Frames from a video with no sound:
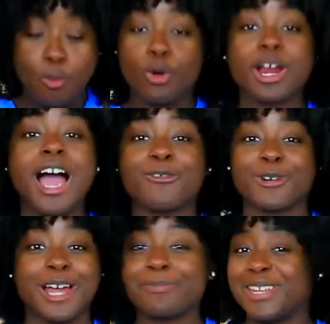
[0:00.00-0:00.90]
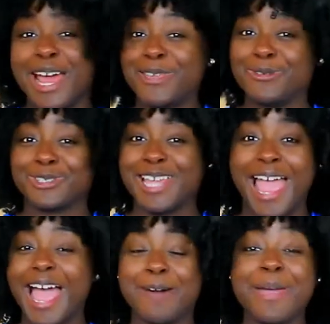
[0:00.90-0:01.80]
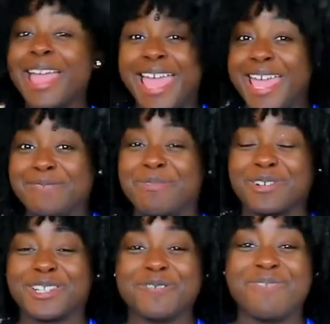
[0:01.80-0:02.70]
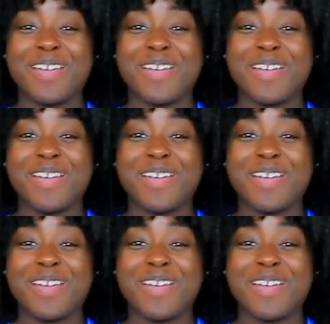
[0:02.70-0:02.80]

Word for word: more covered up than I usually am in most of my